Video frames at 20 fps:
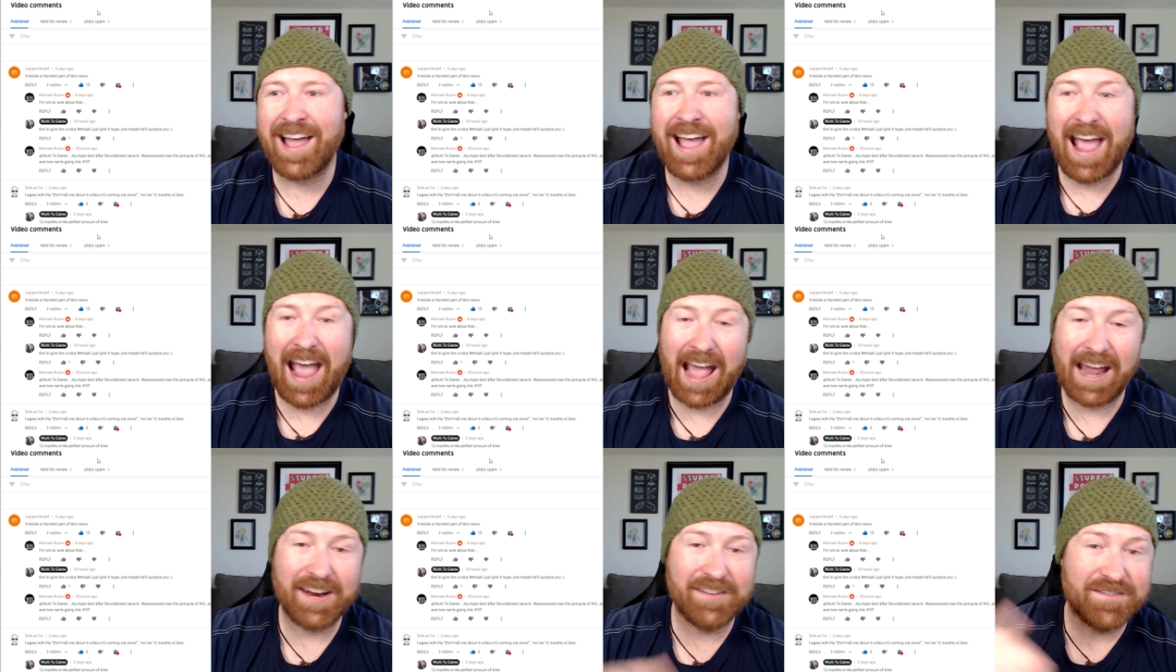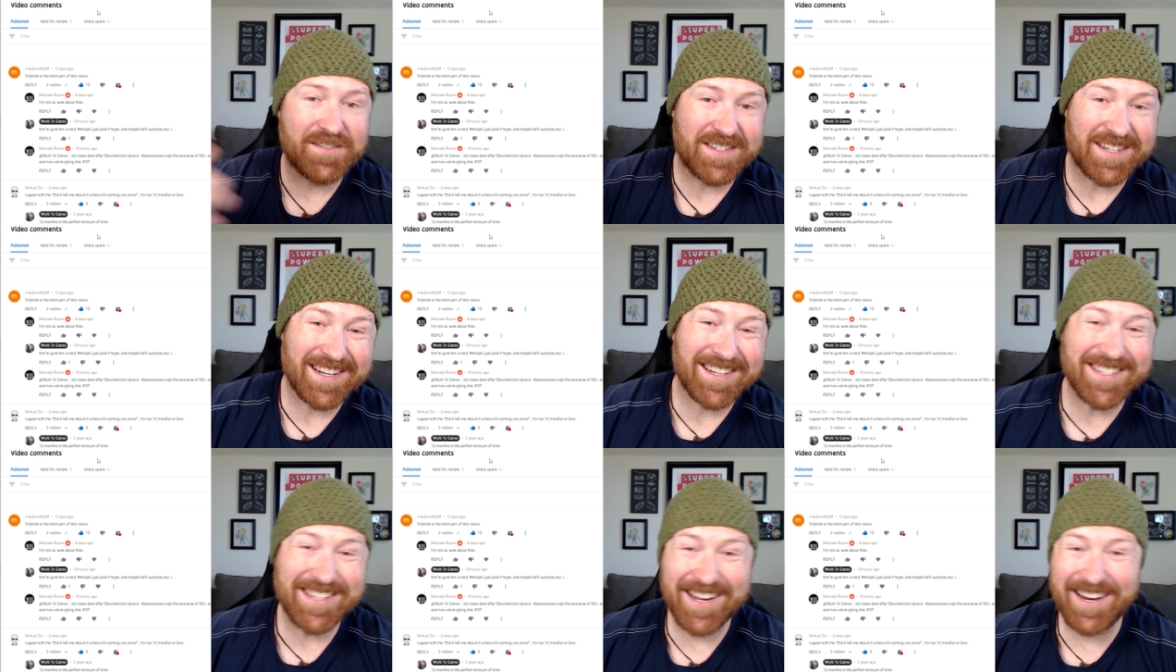and if
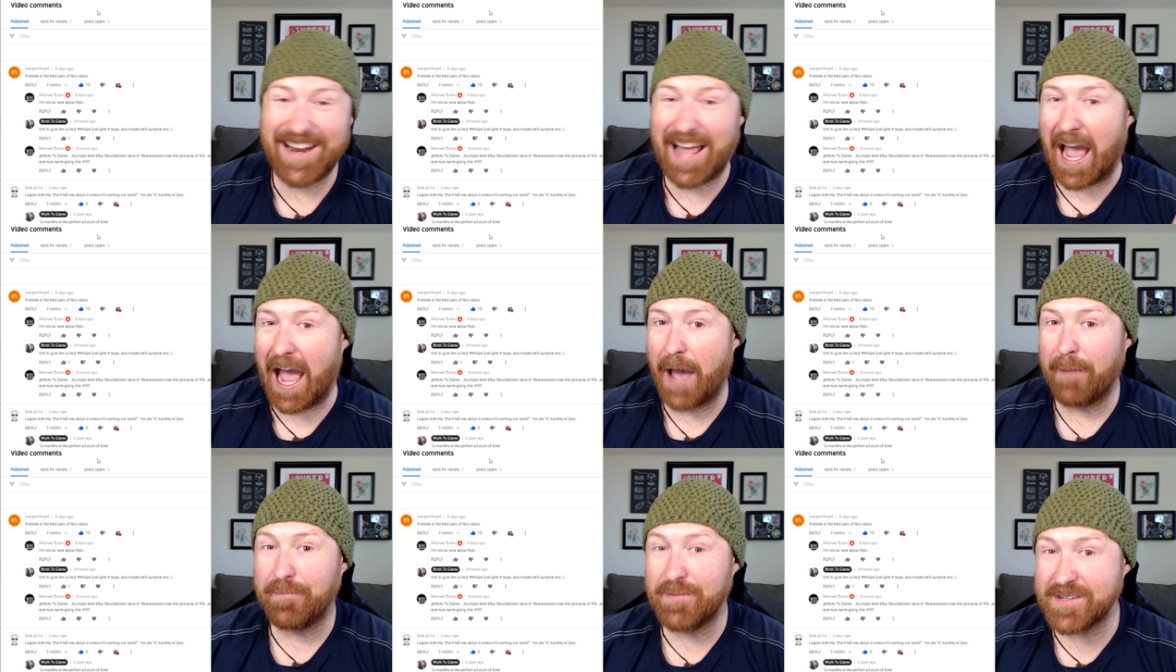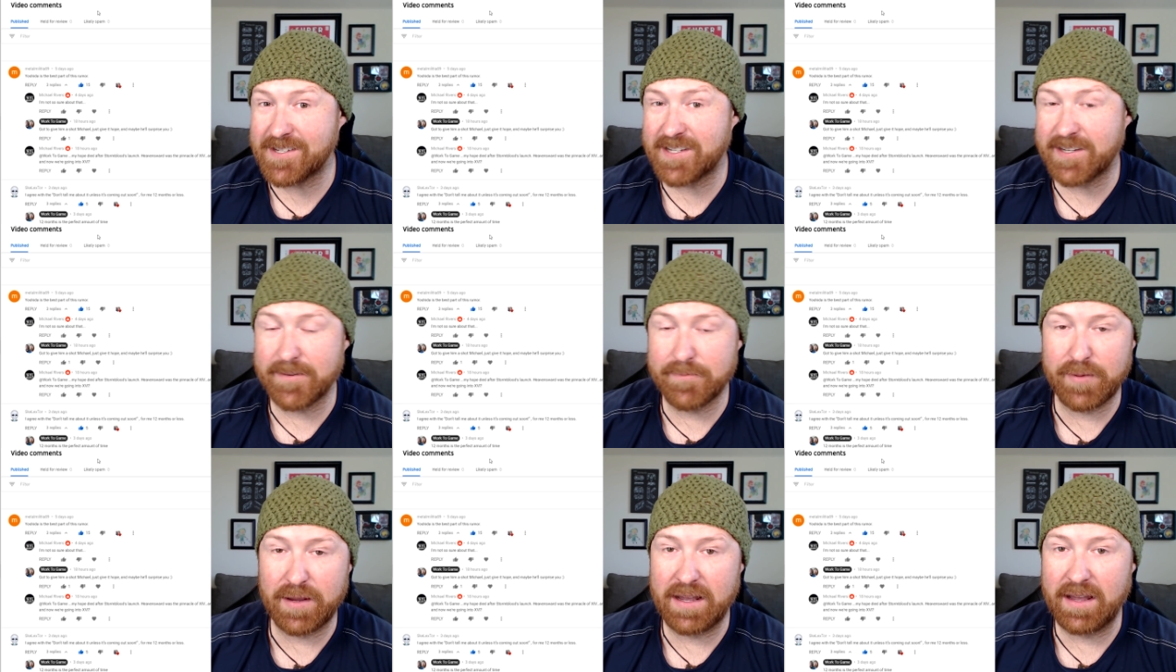16 happens
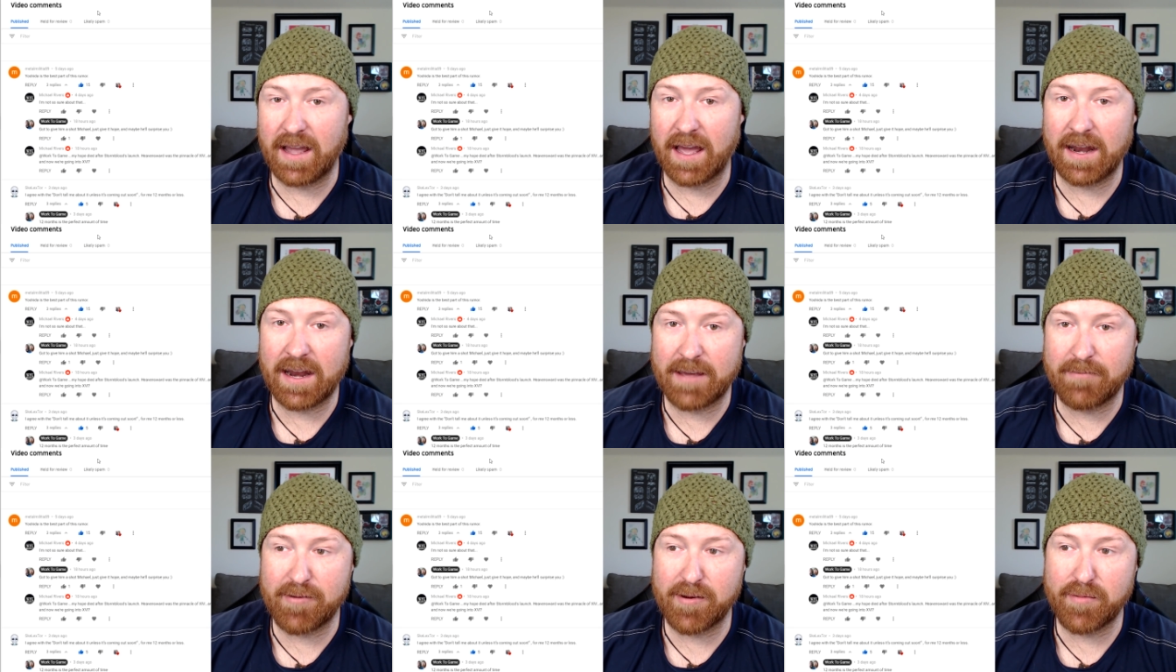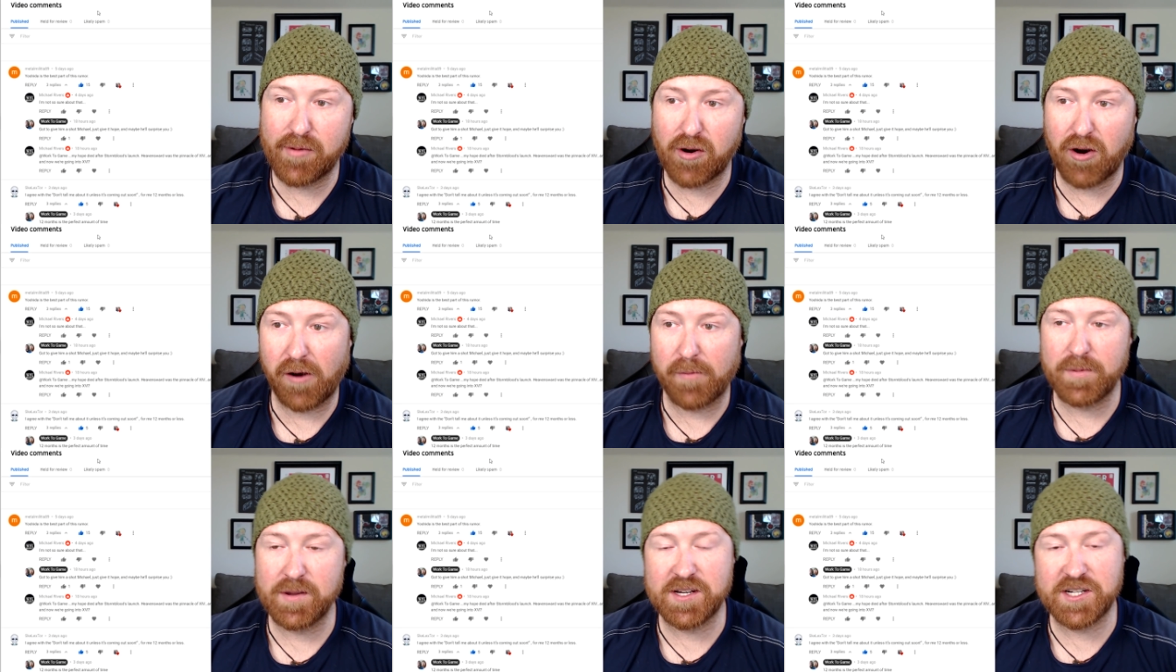to be an
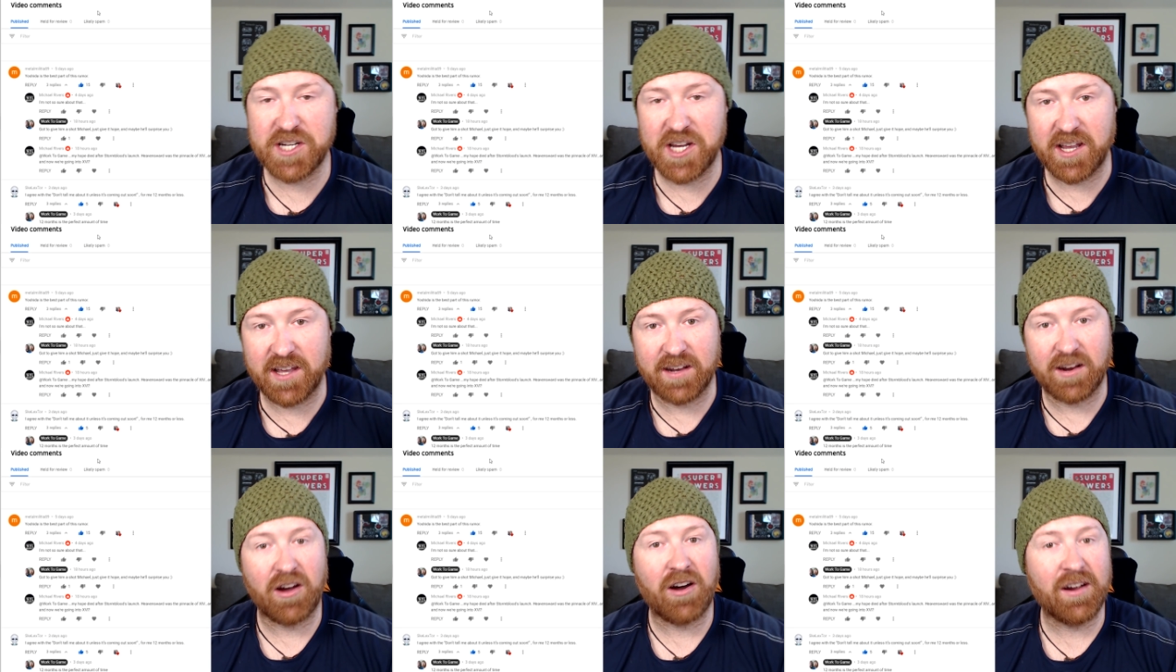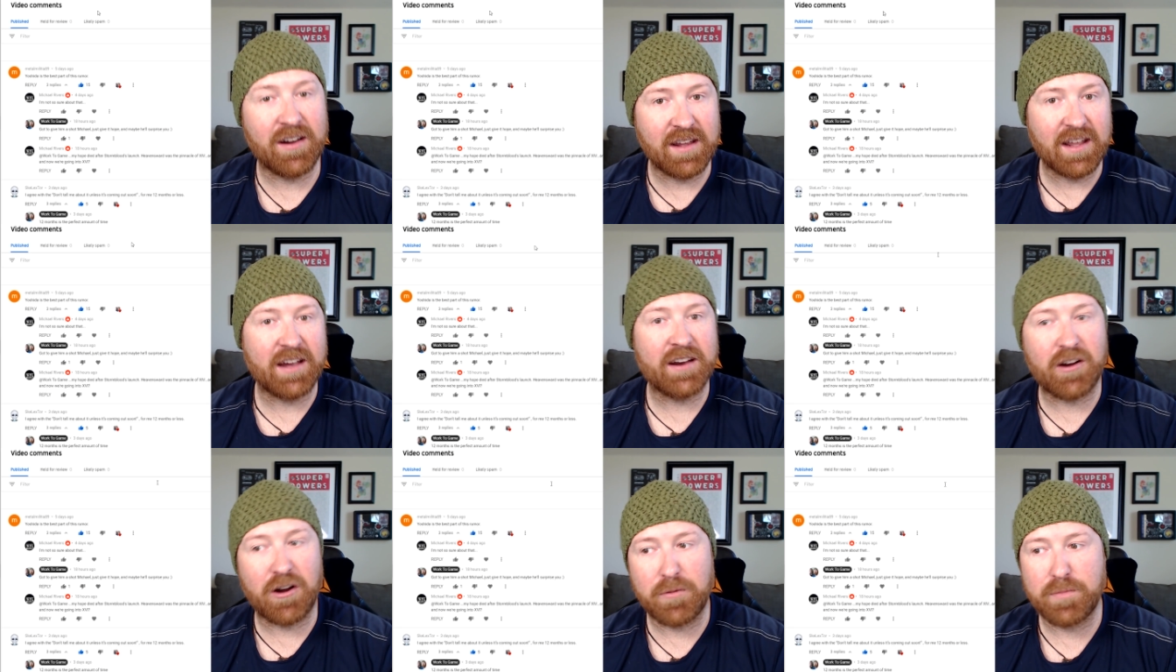MMORPG, an
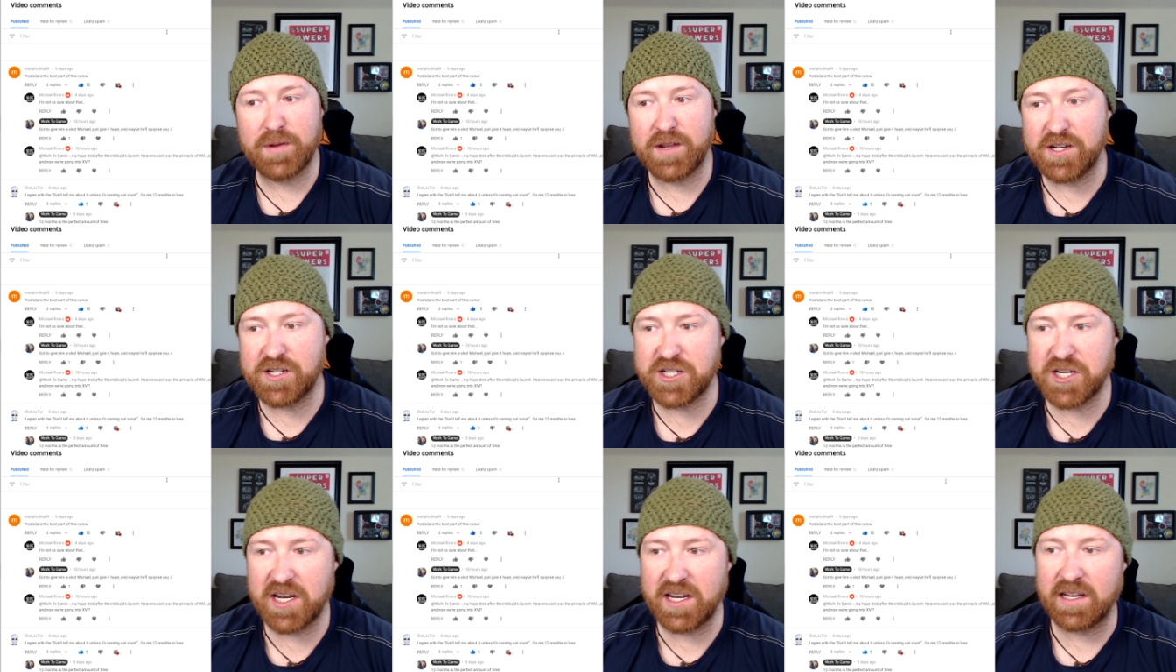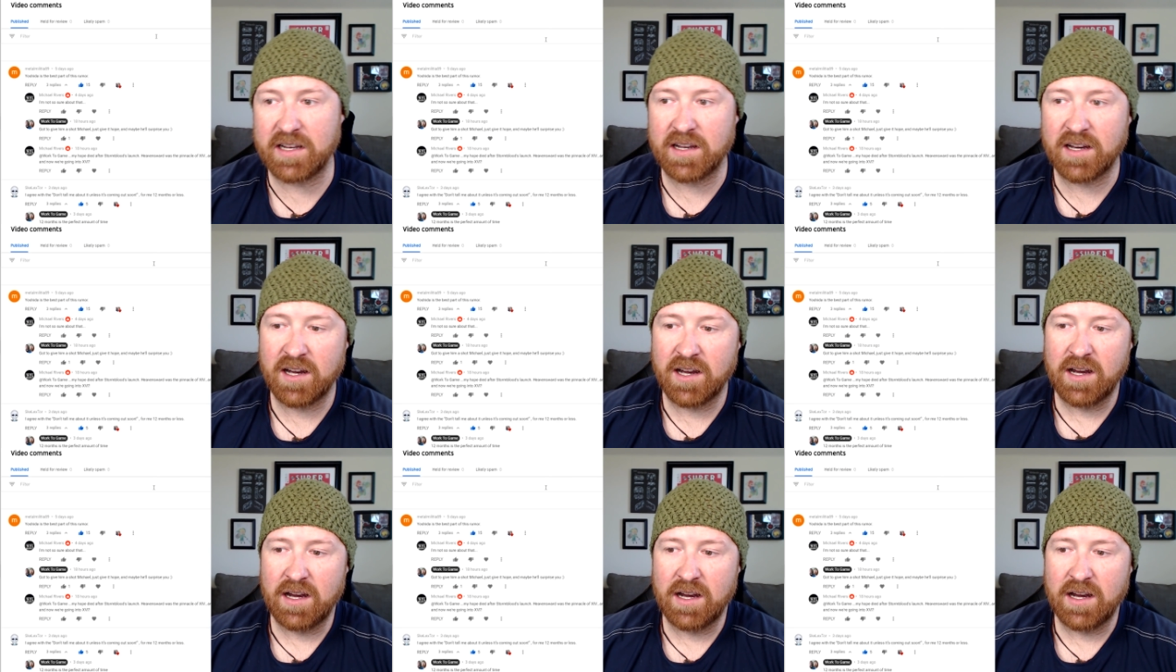online RPG